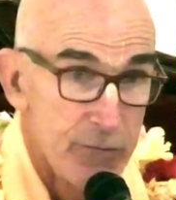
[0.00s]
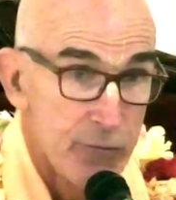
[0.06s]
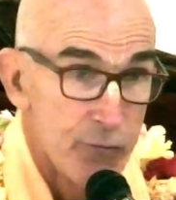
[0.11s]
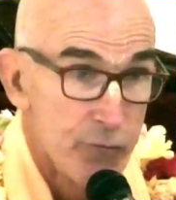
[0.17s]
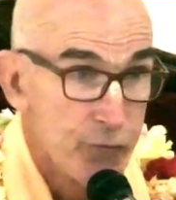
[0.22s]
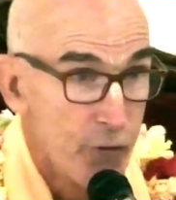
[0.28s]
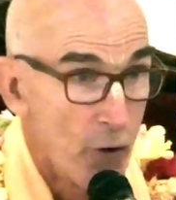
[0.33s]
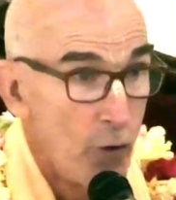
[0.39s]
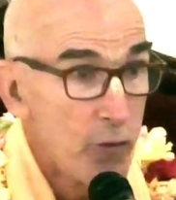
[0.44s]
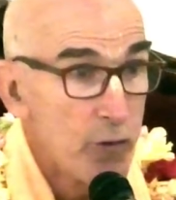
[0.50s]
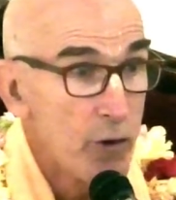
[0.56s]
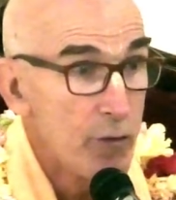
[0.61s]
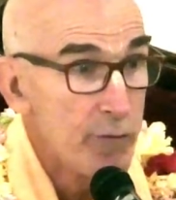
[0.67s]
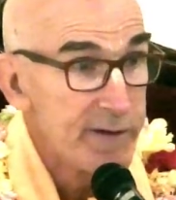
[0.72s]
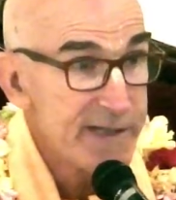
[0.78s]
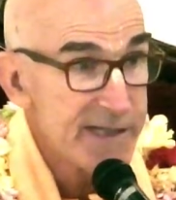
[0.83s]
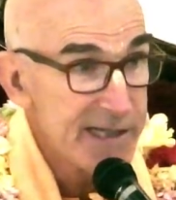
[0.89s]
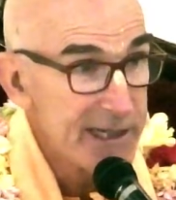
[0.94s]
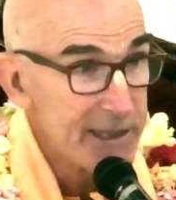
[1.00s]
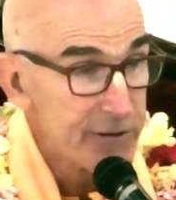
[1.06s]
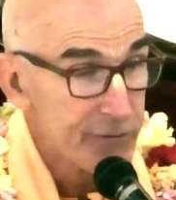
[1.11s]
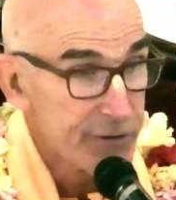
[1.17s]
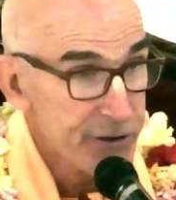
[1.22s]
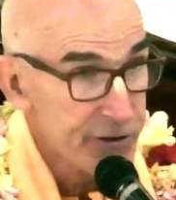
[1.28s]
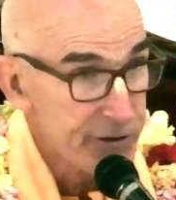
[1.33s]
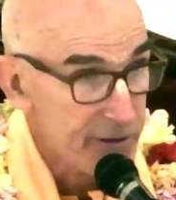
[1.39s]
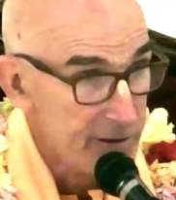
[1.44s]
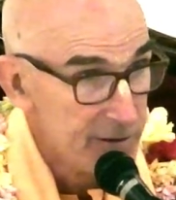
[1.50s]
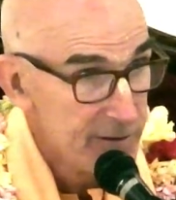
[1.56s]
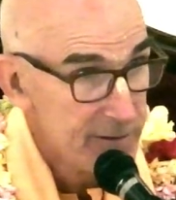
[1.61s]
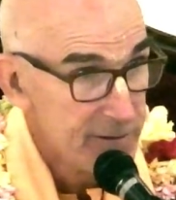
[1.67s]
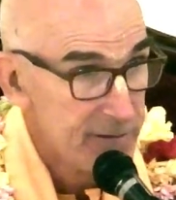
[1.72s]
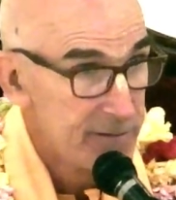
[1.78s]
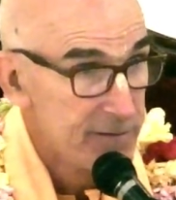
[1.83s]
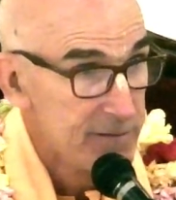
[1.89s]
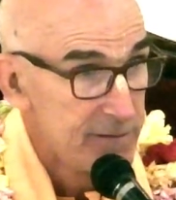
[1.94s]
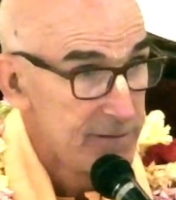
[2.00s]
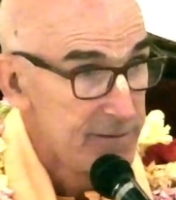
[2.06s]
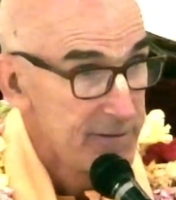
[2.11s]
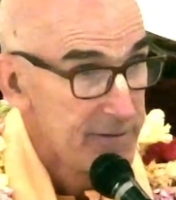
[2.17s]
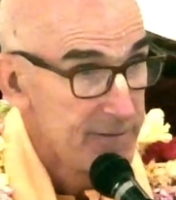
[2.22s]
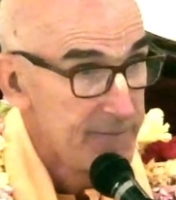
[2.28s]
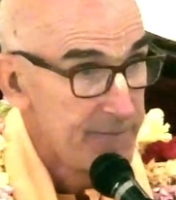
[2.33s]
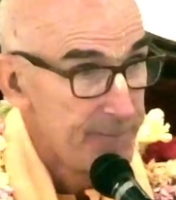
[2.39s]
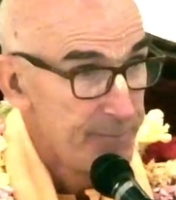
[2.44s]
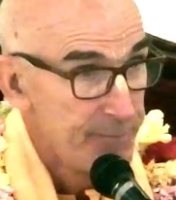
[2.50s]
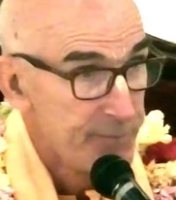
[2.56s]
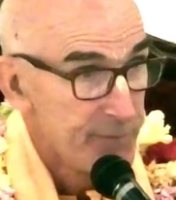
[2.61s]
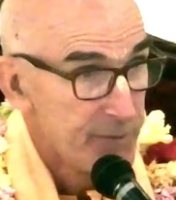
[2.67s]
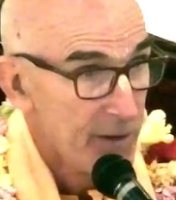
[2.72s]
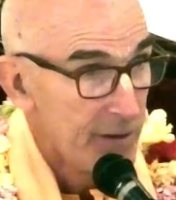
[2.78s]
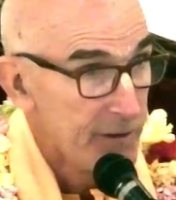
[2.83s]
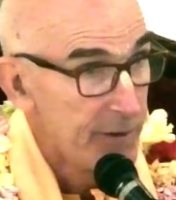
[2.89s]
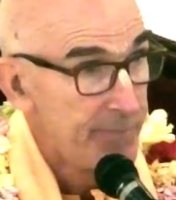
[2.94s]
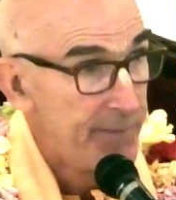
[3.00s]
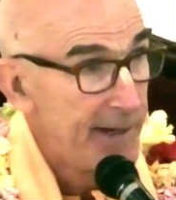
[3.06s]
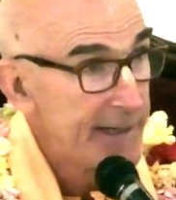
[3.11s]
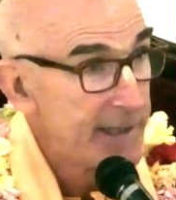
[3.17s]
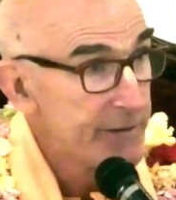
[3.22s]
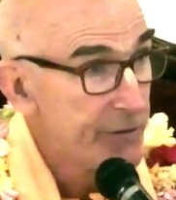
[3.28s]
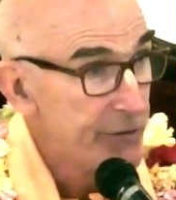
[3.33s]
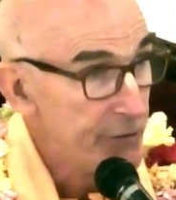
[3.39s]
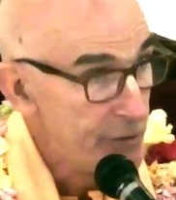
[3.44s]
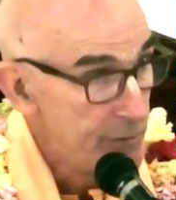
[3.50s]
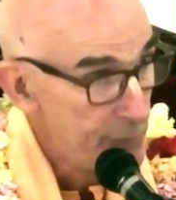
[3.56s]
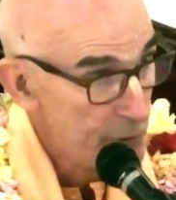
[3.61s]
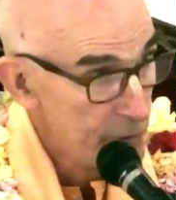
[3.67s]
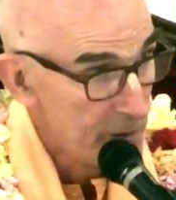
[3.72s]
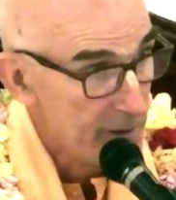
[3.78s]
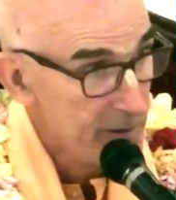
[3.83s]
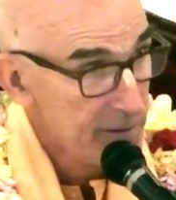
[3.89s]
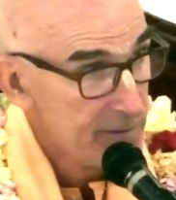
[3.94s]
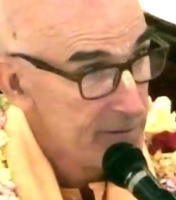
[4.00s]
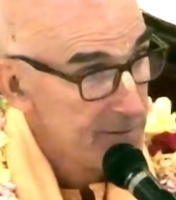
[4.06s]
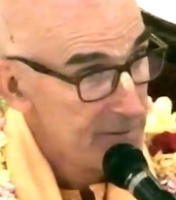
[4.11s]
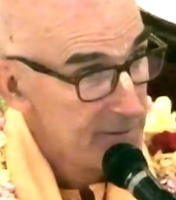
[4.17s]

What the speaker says: Don't go and see Krishna on the bank of the Yamuna